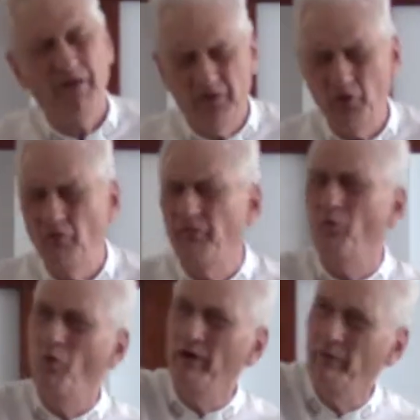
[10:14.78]
with you
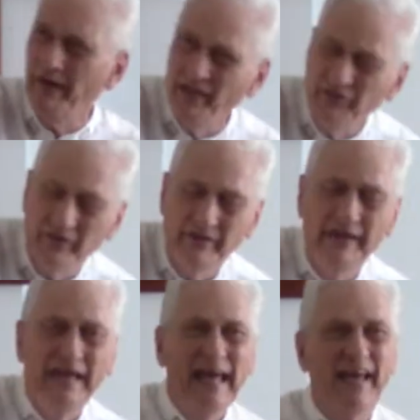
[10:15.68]
for one
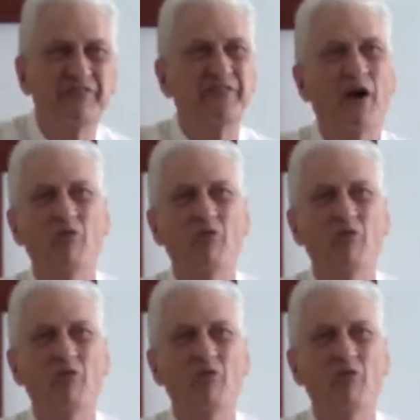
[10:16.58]
reason. It's the